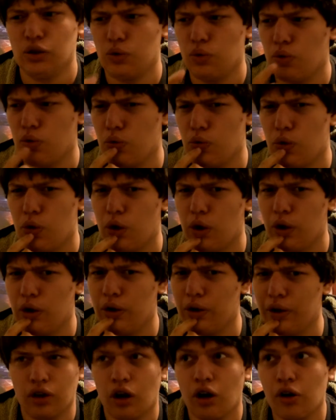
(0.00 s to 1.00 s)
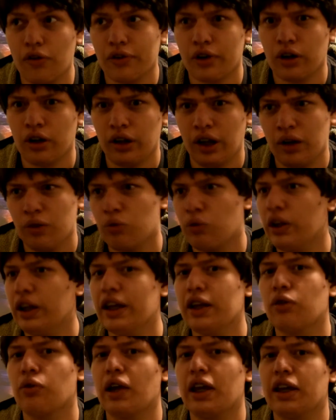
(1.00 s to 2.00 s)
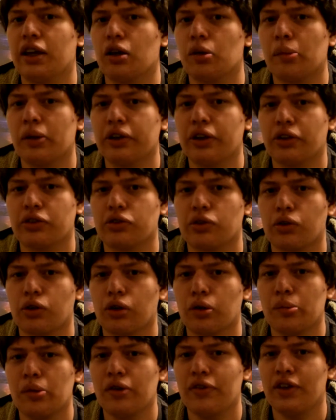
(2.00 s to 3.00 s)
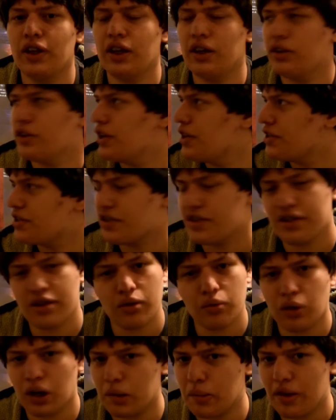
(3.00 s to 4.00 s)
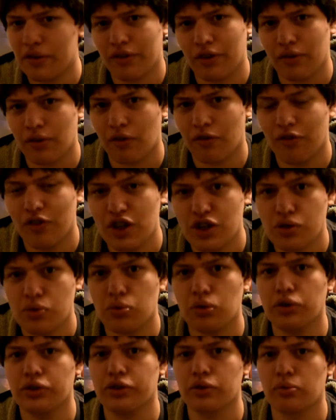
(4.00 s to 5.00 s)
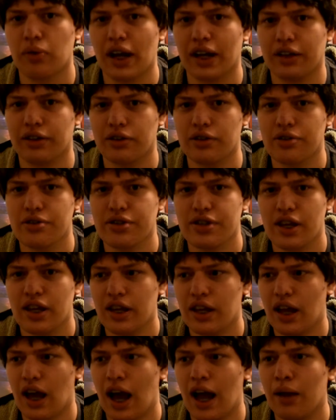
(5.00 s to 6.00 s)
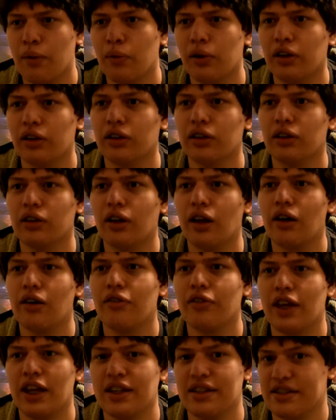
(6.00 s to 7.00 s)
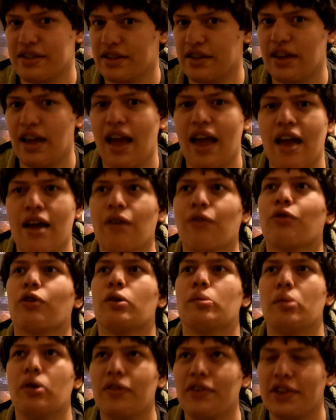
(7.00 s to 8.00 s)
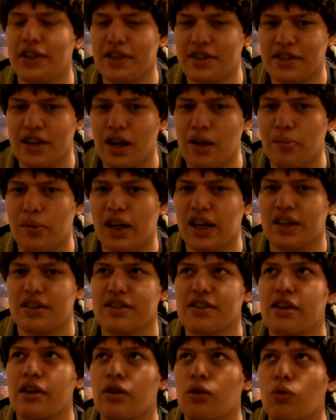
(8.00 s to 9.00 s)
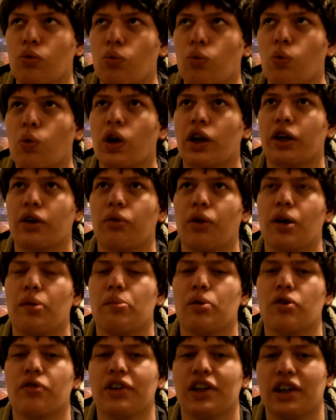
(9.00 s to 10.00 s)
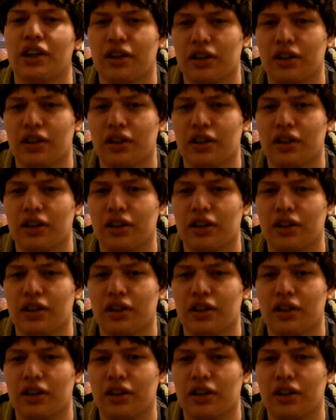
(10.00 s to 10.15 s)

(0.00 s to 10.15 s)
Ooh. Overall, a really great Guillermo del Toro movie. He's still one of my favorite visual directors. I will love and see every movie this guy makes. What a great movie.